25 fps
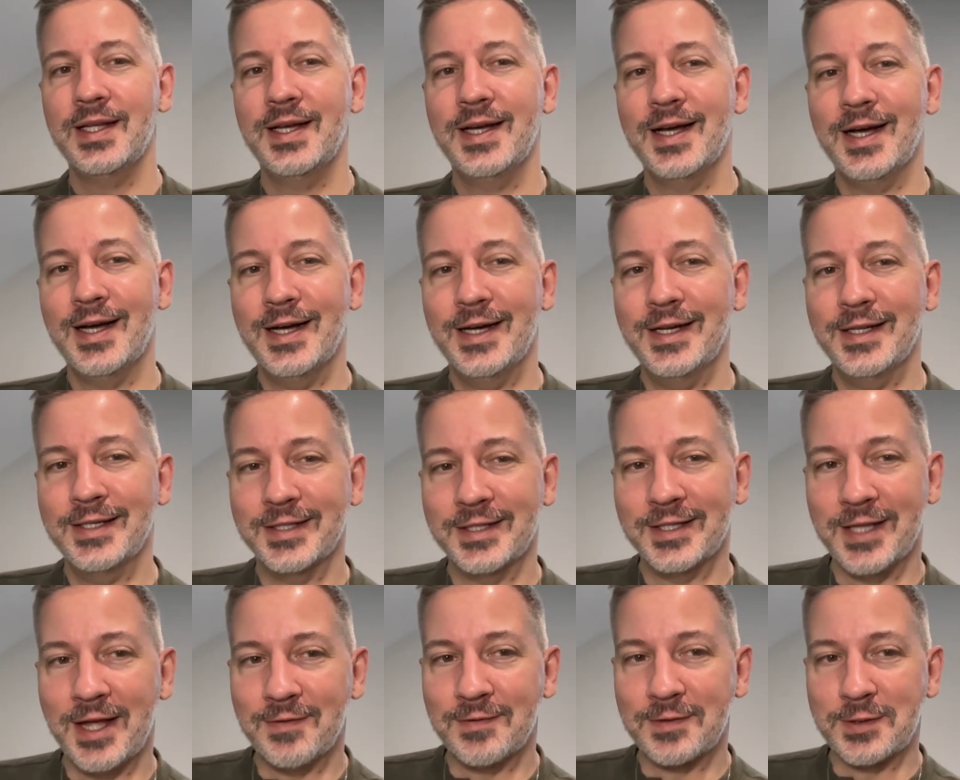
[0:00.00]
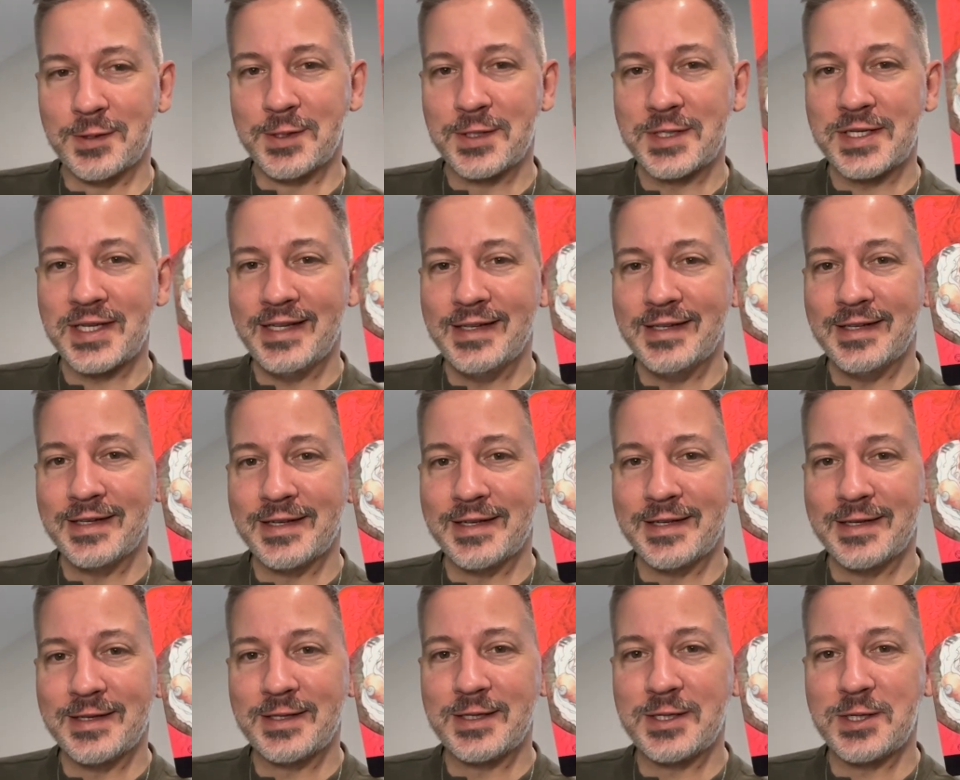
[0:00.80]
Lovers
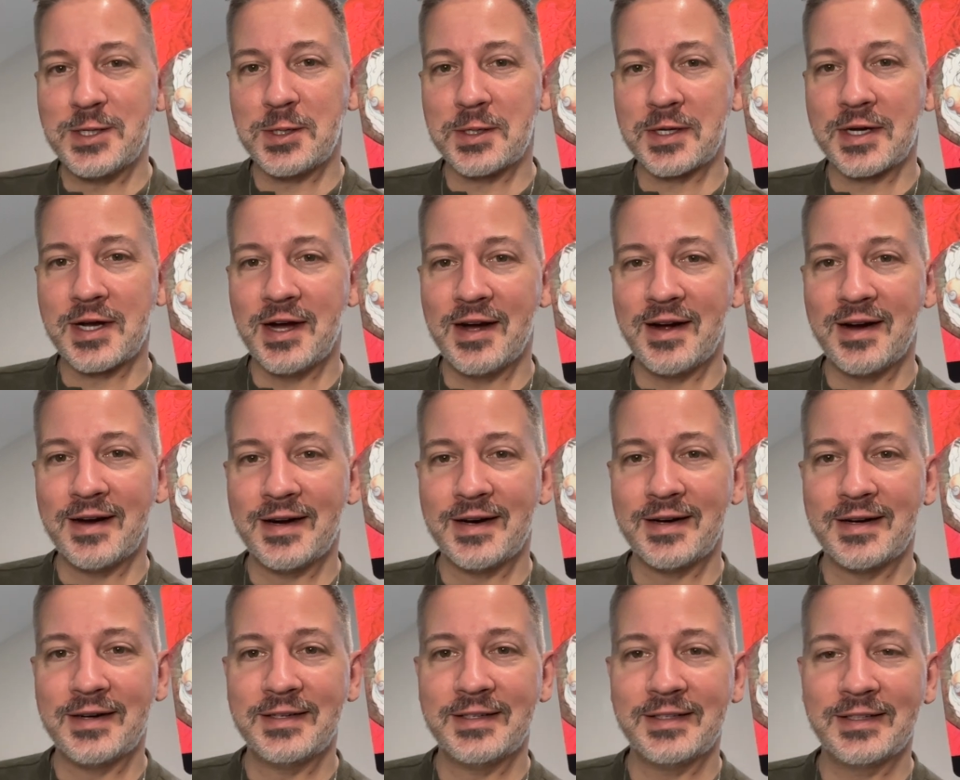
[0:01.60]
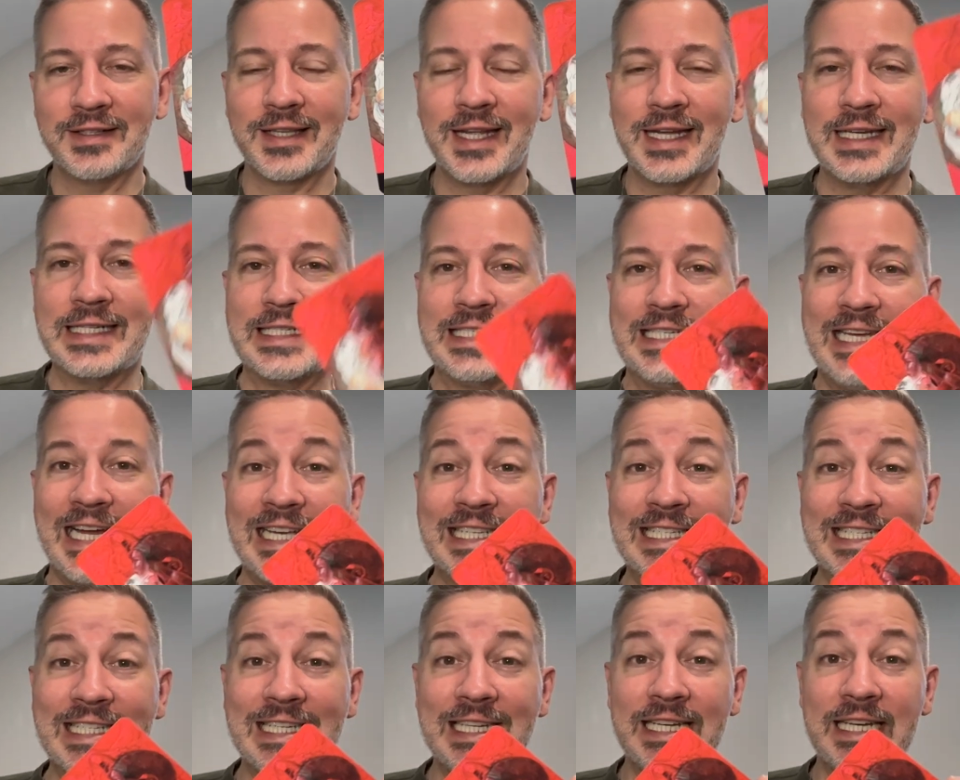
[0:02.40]
is your card. Let
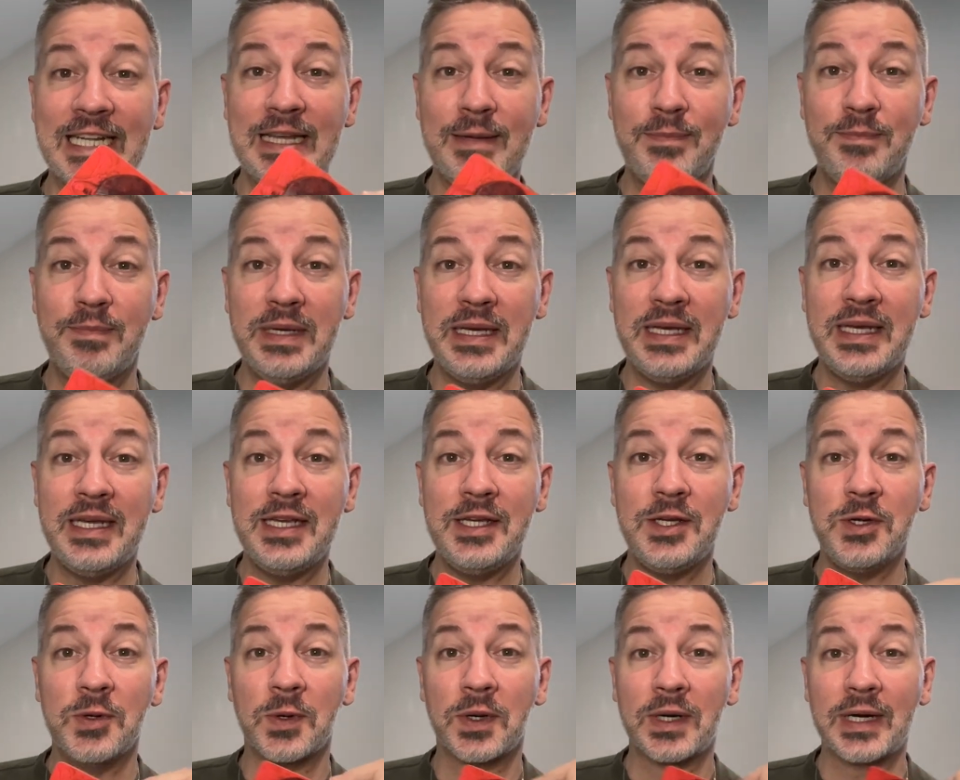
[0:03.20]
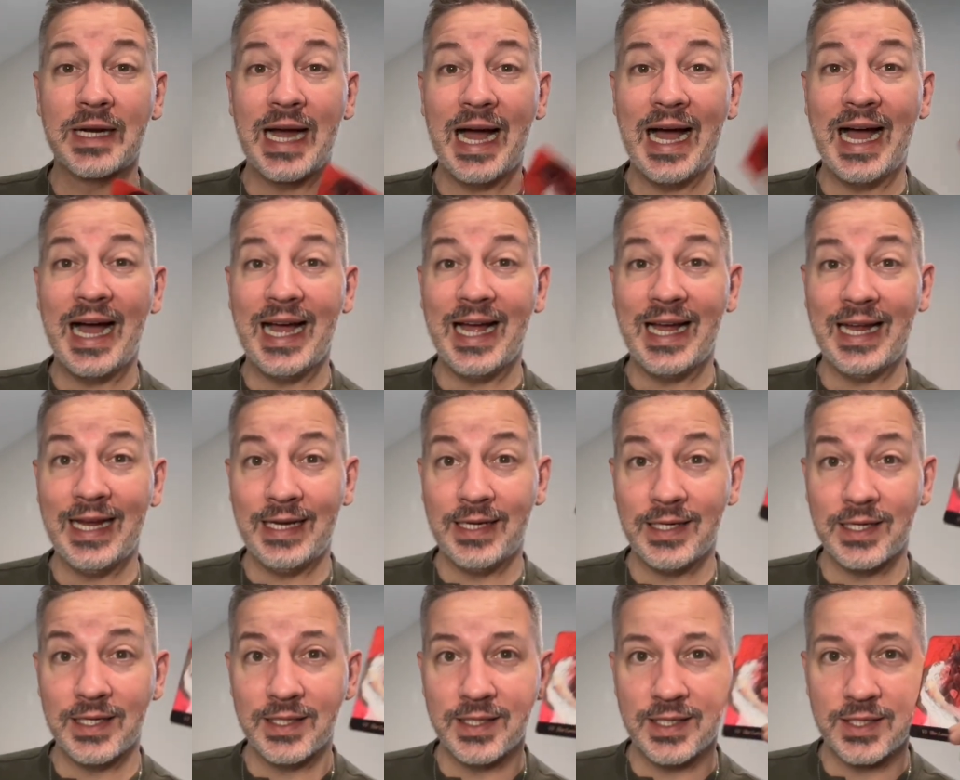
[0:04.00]
destiny be your
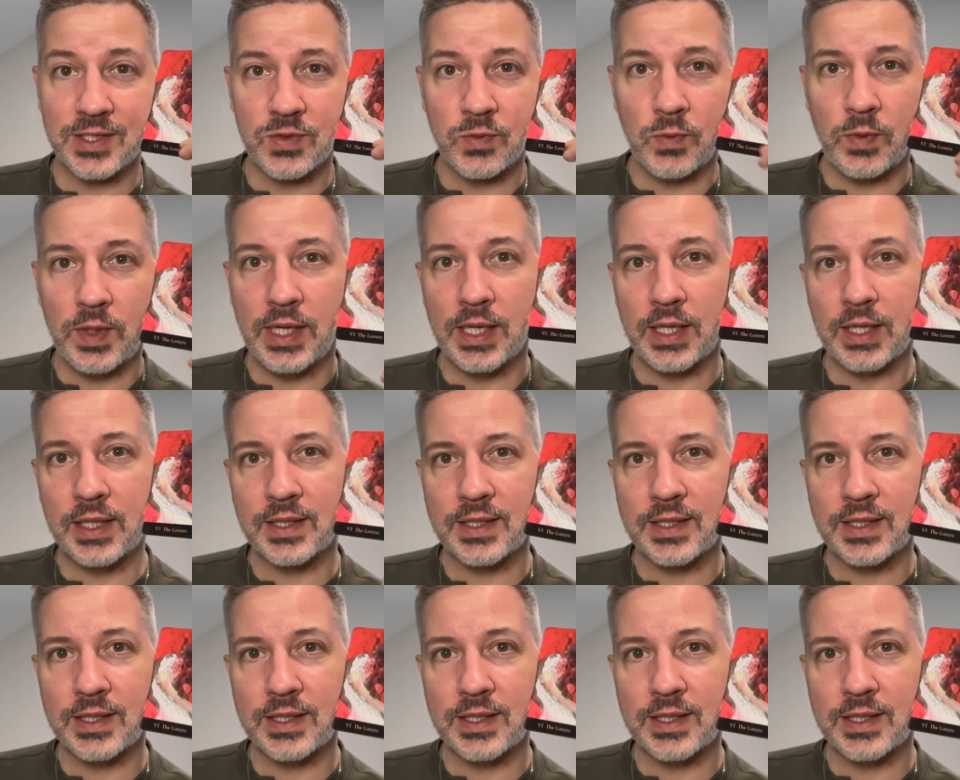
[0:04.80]
guide this week.